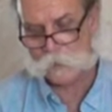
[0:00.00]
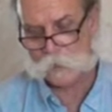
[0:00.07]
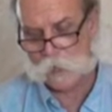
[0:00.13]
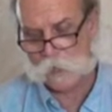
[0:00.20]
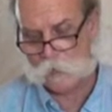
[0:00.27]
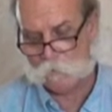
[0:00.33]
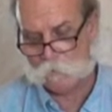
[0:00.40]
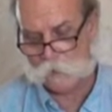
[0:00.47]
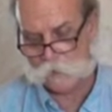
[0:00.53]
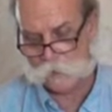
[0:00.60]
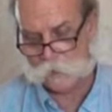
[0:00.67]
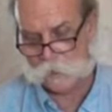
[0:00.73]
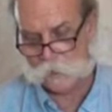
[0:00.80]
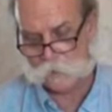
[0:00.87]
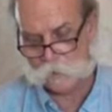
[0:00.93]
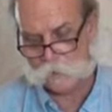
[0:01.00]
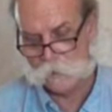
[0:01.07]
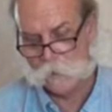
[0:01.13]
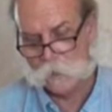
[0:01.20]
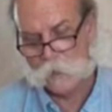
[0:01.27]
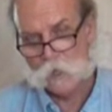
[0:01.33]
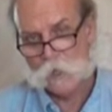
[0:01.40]
to the hot water heater.
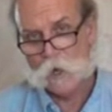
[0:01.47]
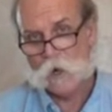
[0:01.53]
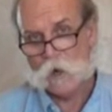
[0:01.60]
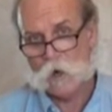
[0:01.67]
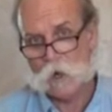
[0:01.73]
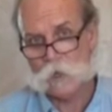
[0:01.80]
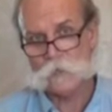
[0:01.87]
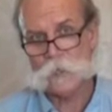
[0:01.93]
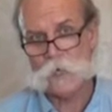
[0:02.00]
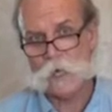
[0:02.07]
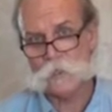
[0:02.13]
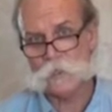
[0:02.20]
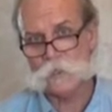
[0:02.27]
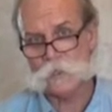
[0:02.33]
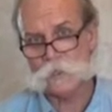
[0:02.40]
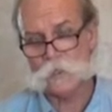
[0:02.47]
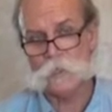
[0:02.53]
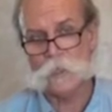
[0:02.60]
All tests